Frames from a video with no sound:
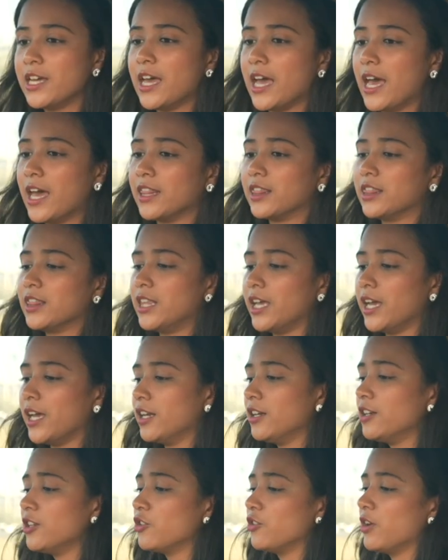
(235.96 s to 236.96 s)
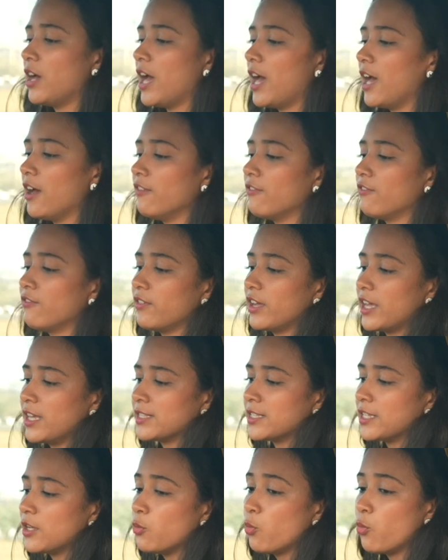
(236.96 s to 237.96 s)
and then you have
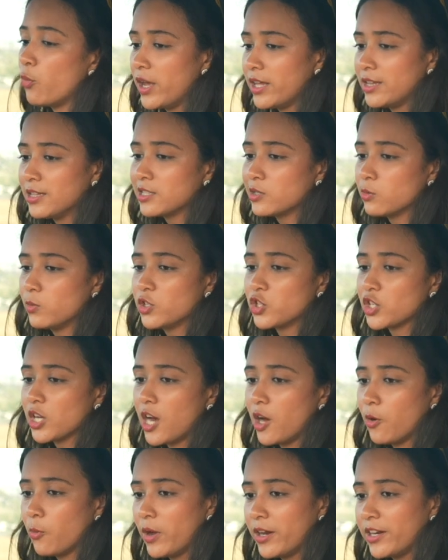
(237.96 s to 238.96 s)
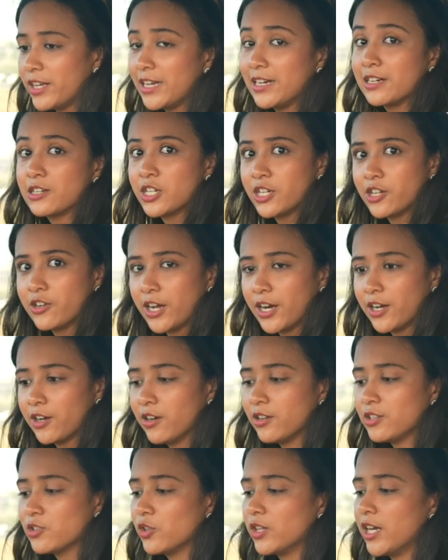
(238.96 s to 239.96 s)
AC vents which are very
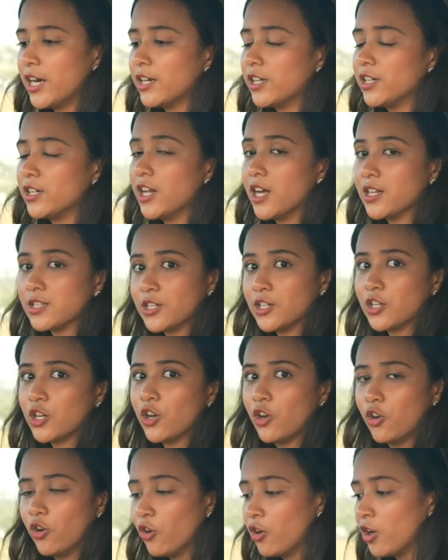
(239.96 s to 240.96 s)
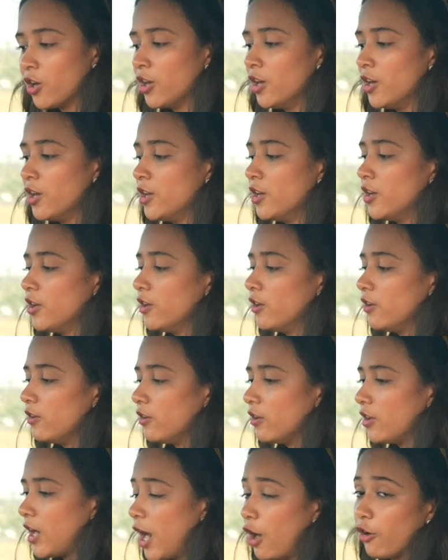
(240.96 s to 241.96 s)
integrated so that it doesn't look
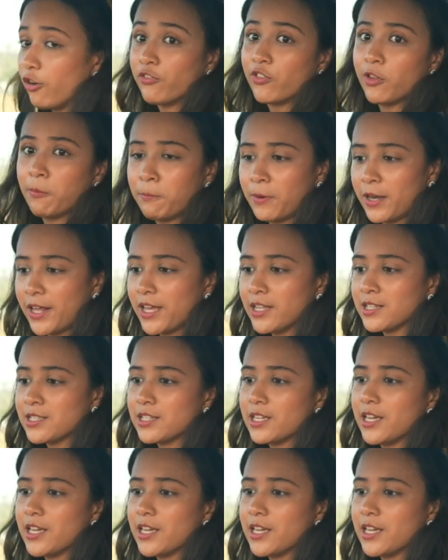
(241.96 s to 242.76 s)
out of the place,